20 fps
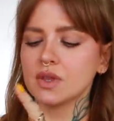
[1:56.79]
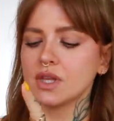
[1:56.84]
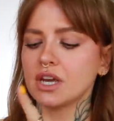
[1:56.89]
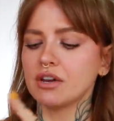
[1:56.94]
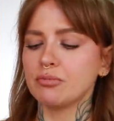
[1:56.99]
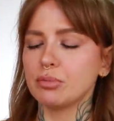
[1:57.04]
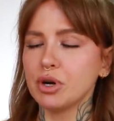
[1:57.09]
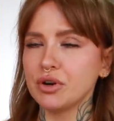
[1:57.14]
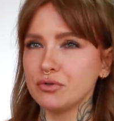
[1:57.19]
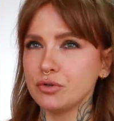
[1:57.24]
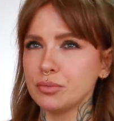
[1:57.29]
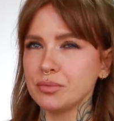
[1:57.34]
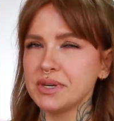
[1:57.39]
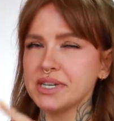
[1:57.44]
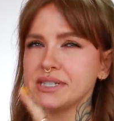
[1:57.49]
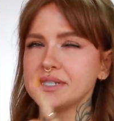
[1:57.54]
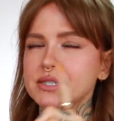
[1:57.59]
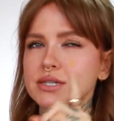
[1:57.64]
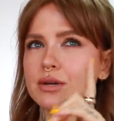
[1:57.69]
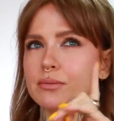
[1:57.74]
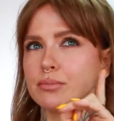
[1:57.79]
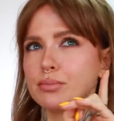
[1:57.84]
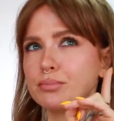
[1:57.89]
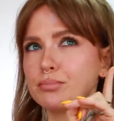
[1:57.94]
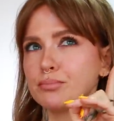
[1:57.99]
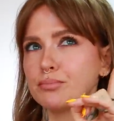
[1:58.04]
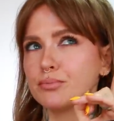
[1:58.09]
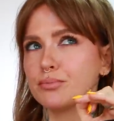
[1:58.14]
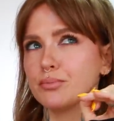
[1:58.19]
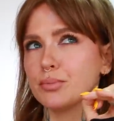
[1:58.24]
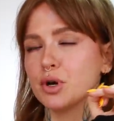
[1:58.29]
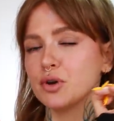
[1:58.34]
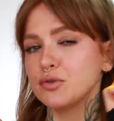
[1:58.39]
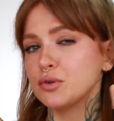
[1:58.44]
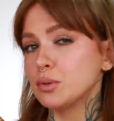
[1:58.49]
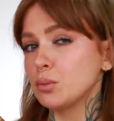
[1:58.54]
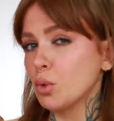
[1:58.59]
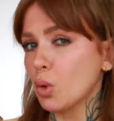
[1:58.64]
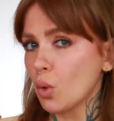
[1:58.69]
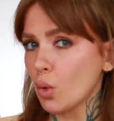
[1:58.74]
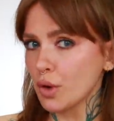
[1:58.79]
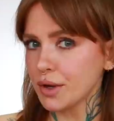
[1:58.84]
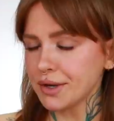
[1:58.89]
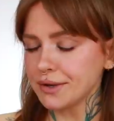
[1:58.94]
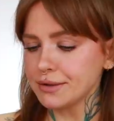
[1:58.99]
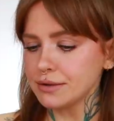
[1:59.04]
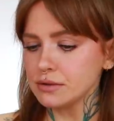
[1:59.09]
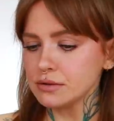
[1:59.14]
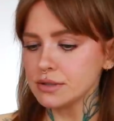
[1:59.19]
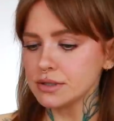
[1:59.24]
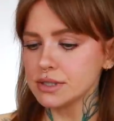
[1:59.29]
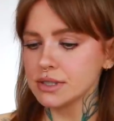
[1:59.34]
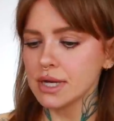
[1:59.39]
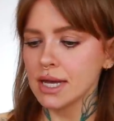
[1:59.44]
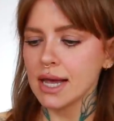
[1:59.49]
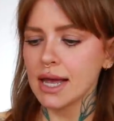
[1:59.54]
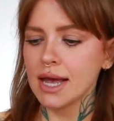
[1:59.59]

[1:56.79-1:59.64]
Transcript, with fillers: They have perfume mist, perfume oils,